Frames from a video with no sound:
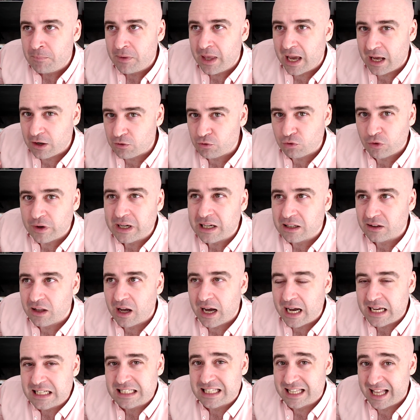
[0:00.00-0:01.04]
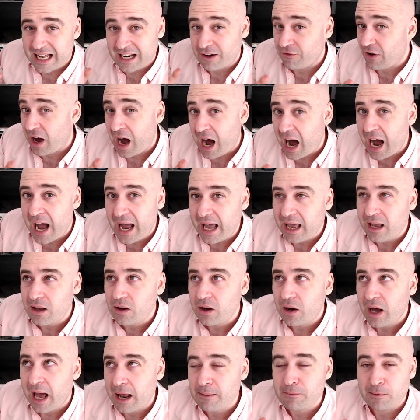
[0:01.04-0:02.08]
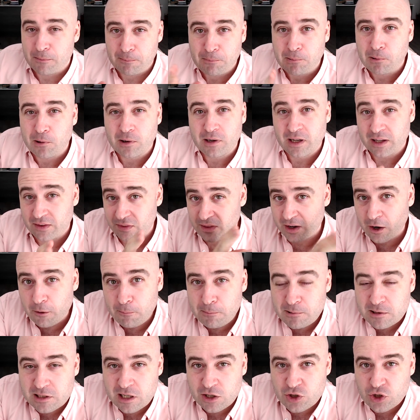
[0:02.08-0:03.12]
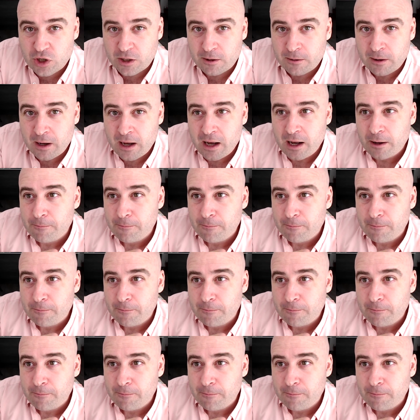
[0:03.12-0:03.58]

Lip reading: and realize that if I had been put in their position,